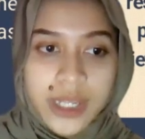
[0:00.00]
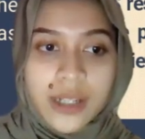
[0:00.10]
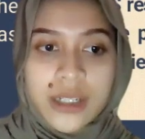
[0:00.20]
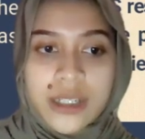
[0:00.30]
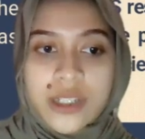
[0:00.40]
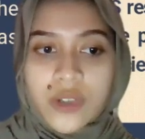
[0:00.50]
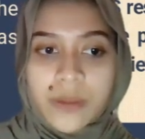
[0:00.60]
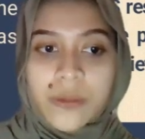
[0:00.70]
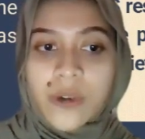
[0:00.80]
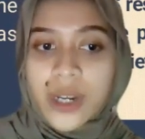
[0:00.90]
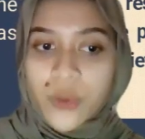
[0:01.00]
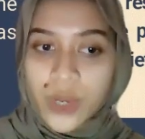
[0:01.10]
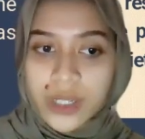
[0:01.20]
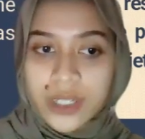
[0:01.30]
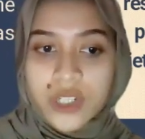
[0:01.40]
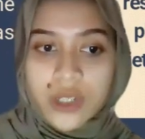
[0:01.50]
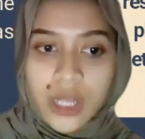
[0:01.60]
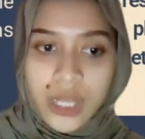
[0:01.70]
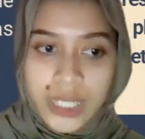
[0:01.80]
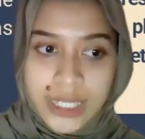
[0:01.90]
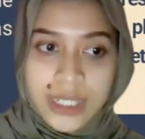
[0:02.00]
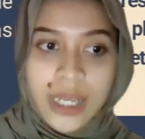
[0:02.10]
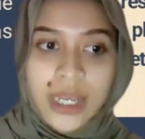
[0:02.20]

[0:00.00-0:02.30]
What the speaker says: and the extreme right-wing nationalist